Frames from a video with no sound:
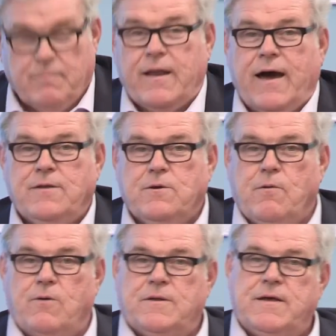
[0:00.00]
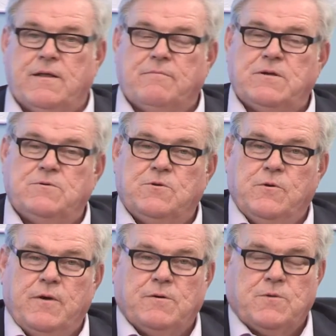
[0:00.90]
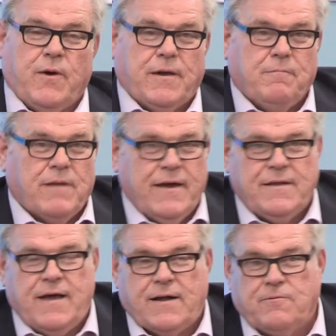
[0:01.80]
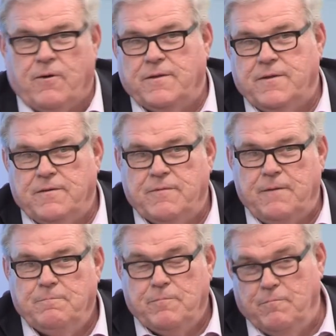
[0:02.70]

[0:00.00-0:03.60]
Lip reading: But I do own a television studio, so I can play a doctor on TV.